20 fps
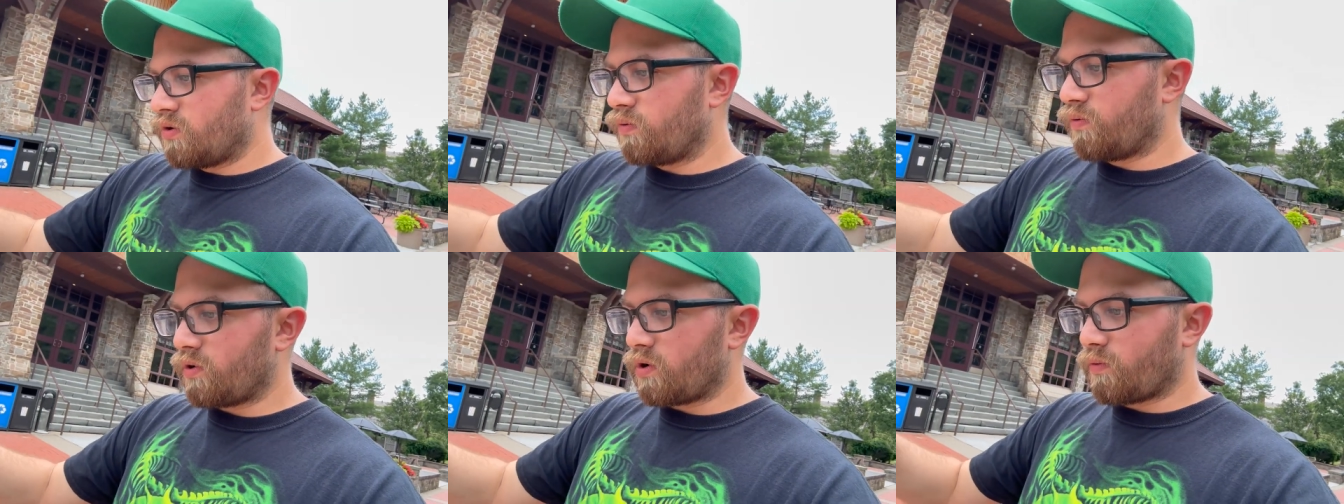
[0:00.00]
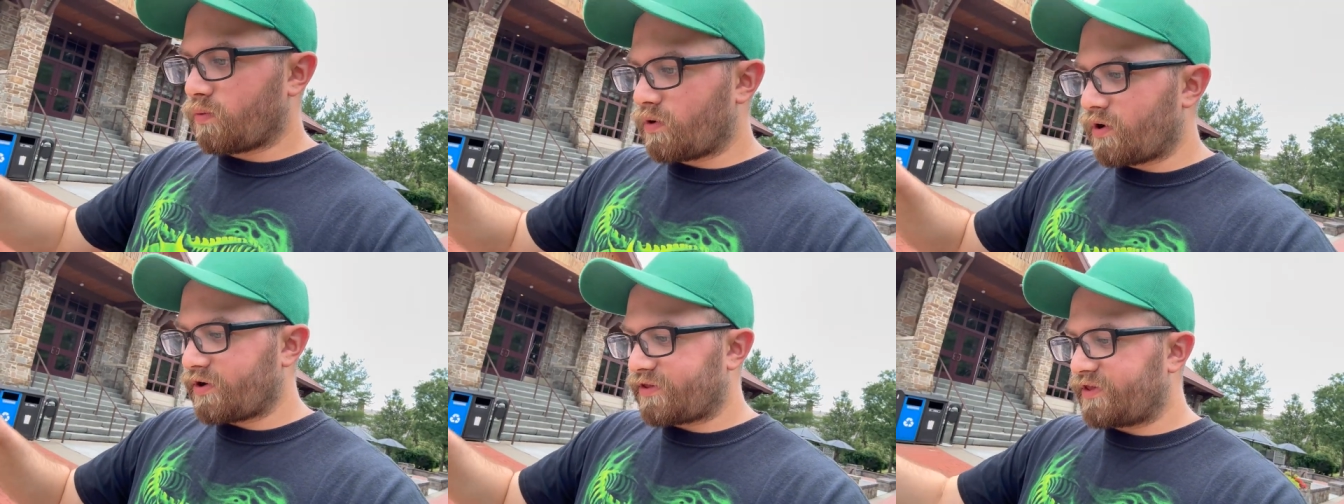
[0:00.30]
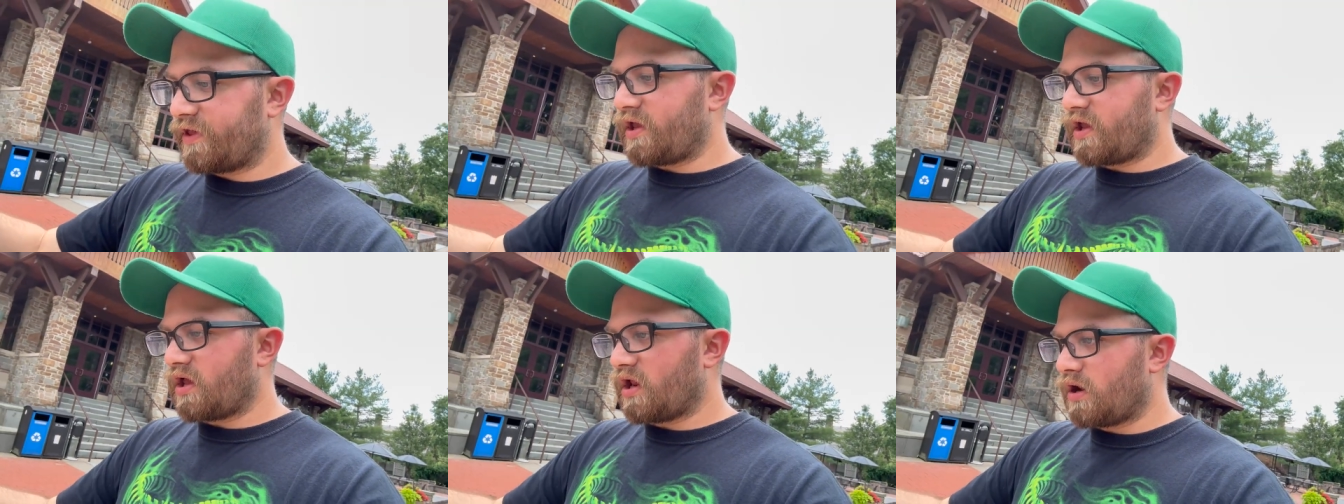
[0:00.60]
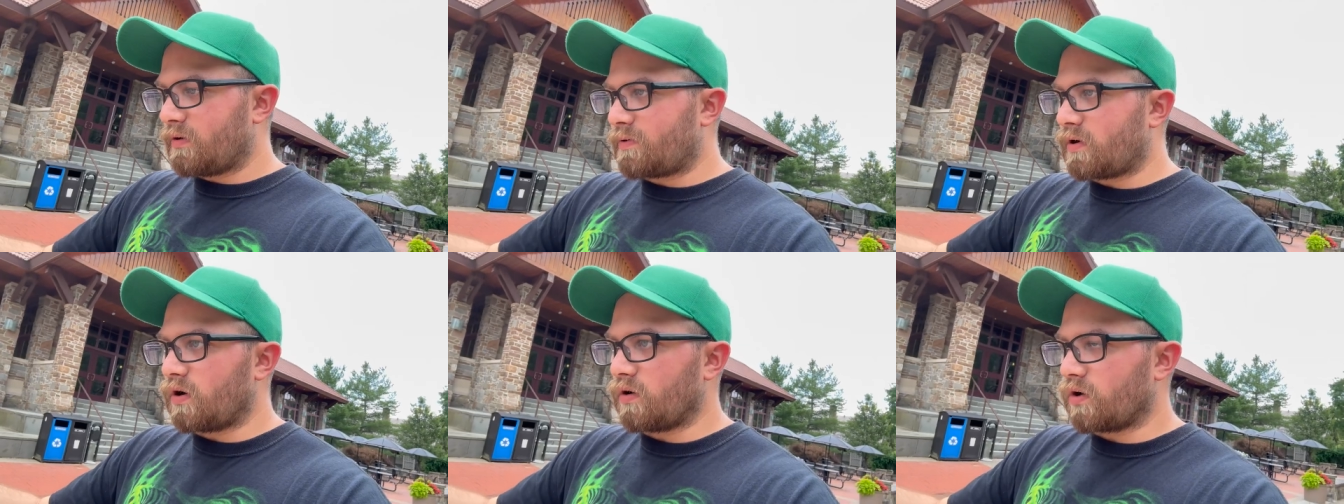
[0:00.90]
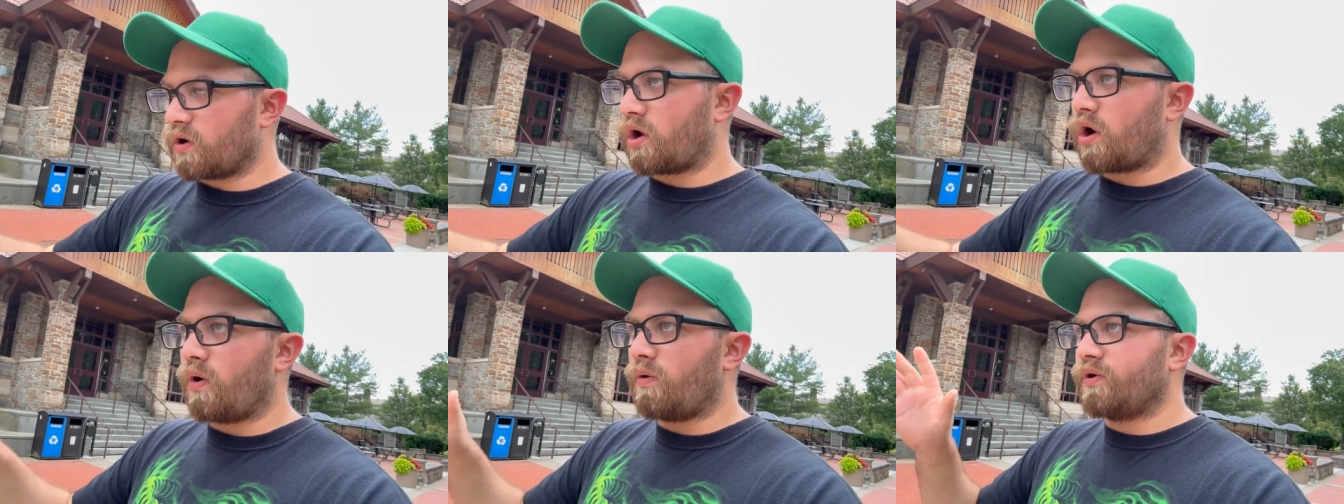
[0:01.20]
we're, we're thinking
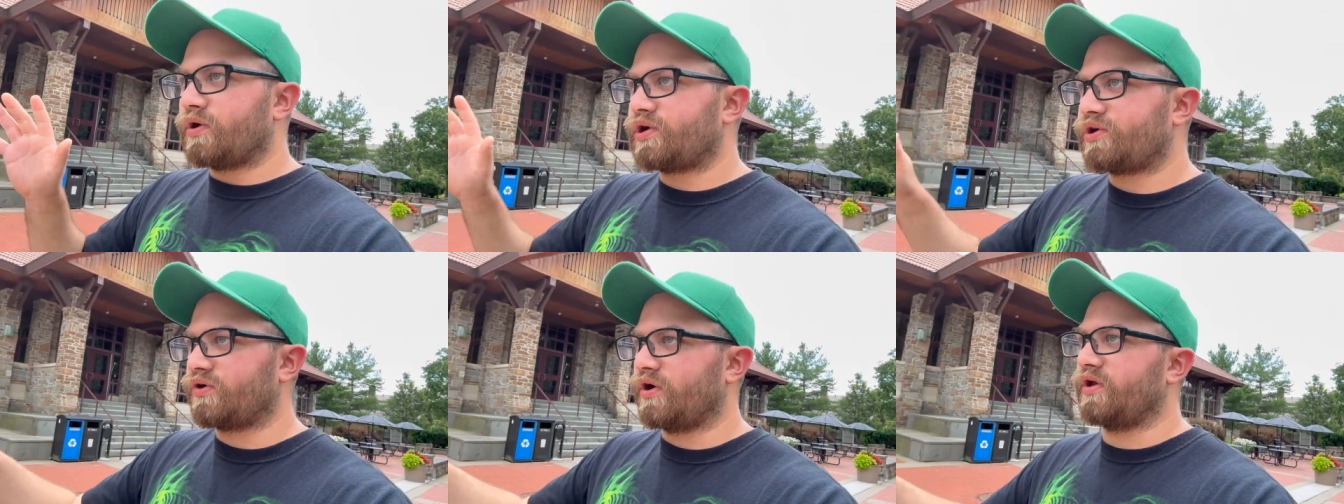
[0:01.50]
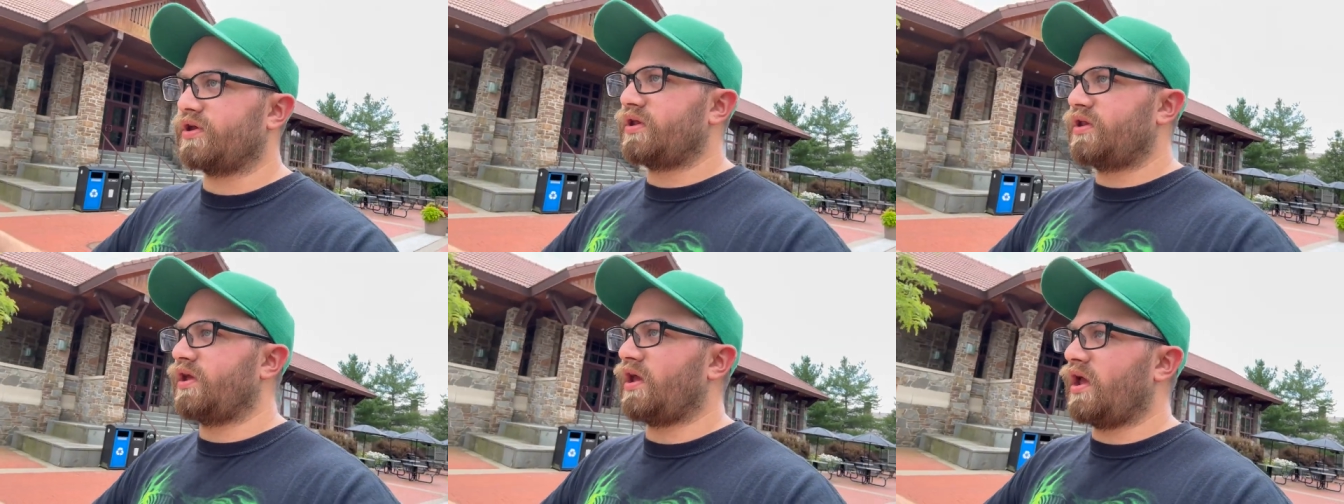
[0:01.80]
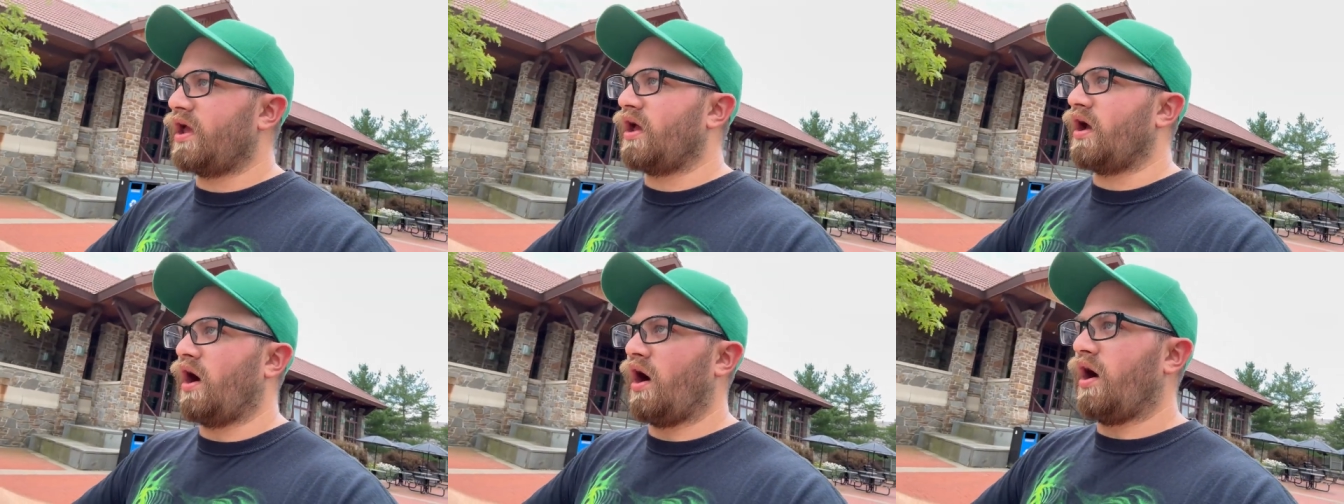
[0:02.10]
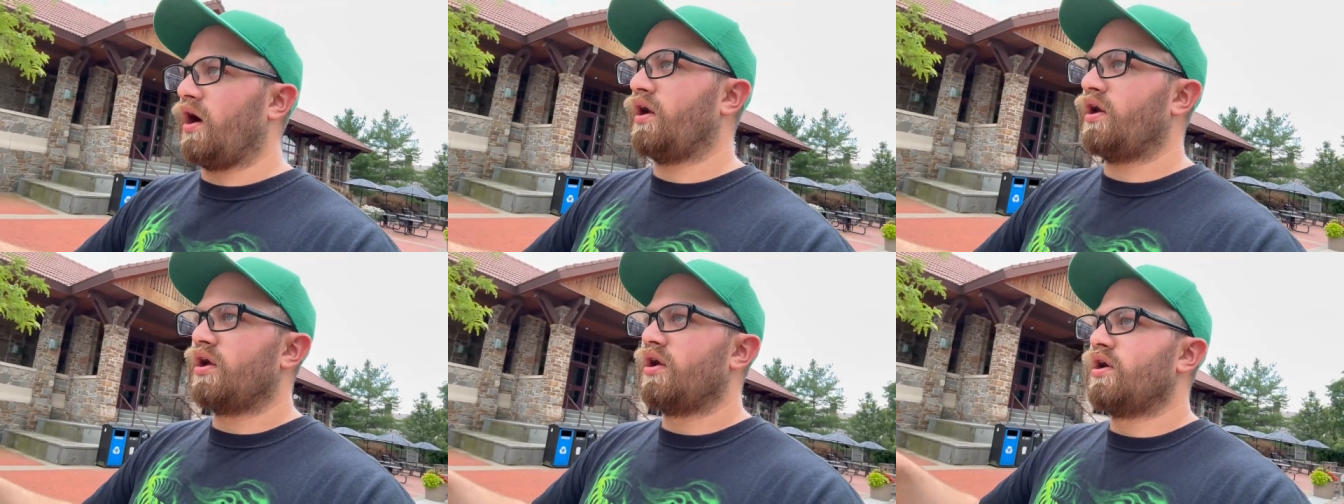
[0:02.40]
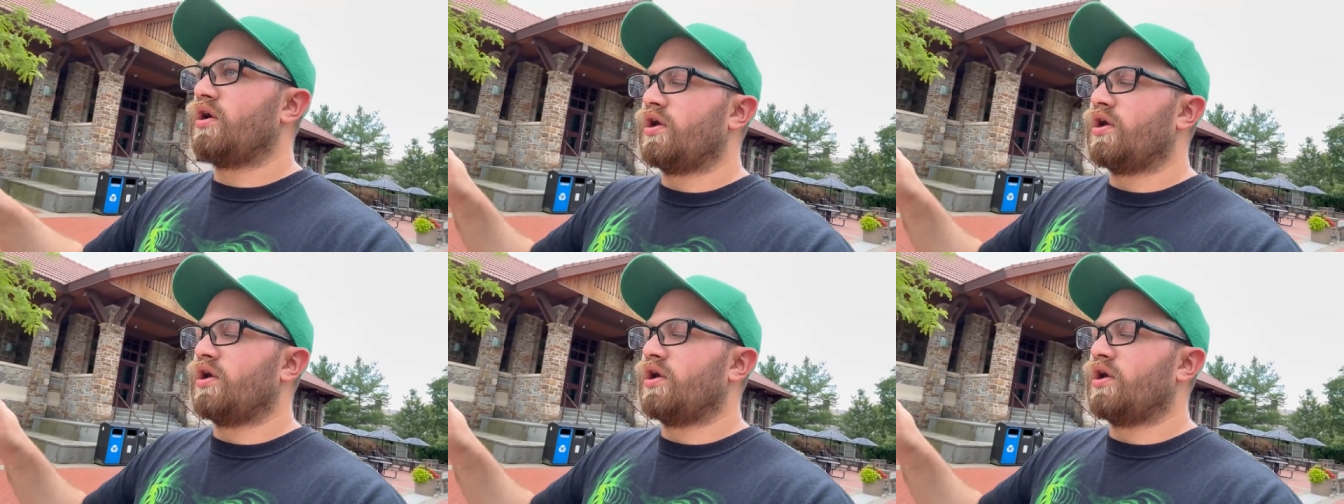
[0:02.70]
about going straight to the ER,